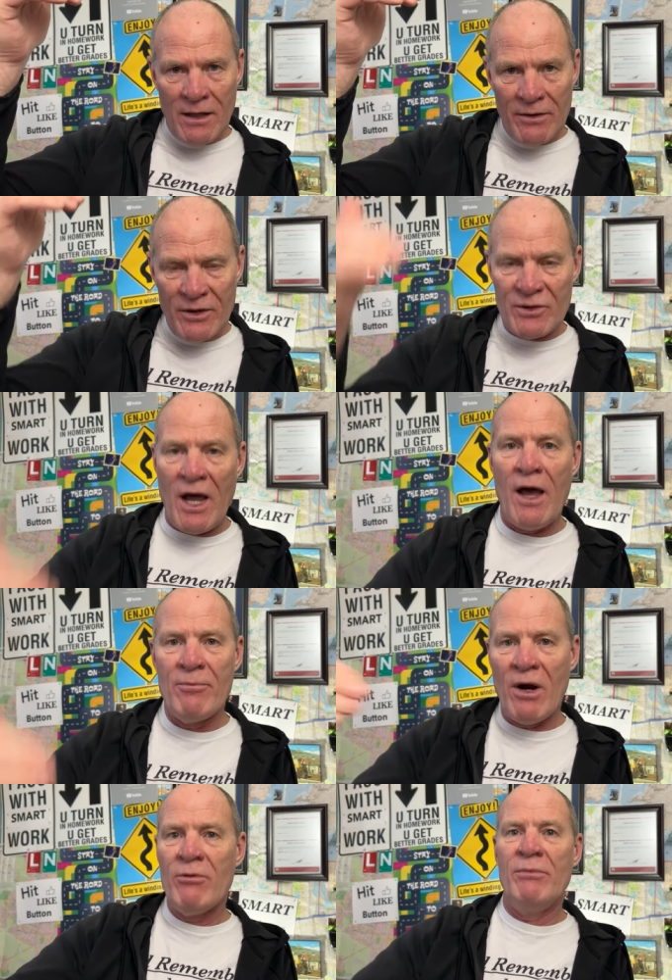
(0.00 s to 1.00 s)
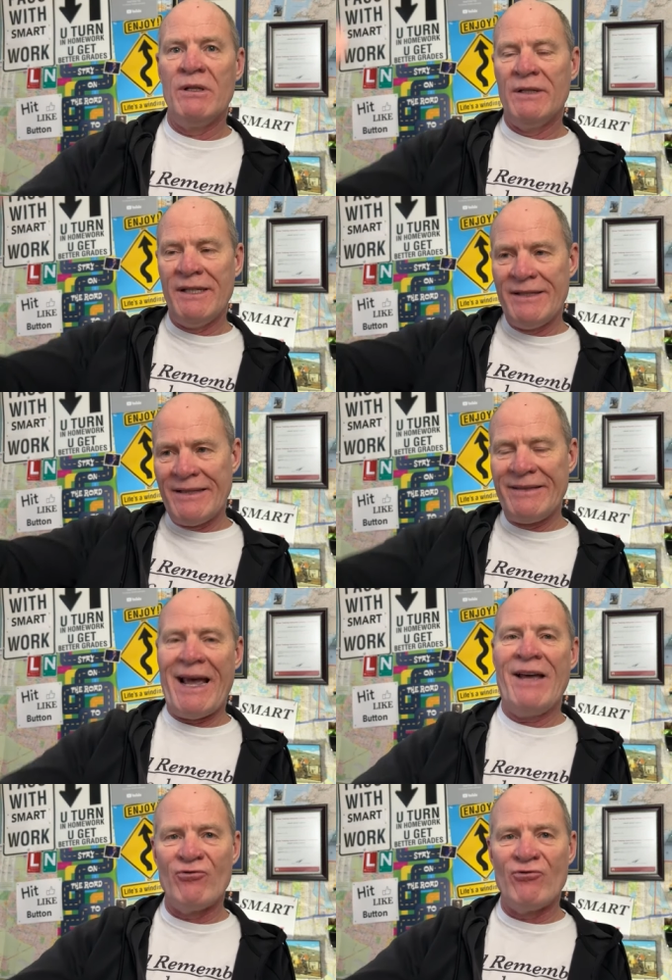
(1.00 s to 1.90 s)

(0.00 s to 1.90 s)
there's a high probability that that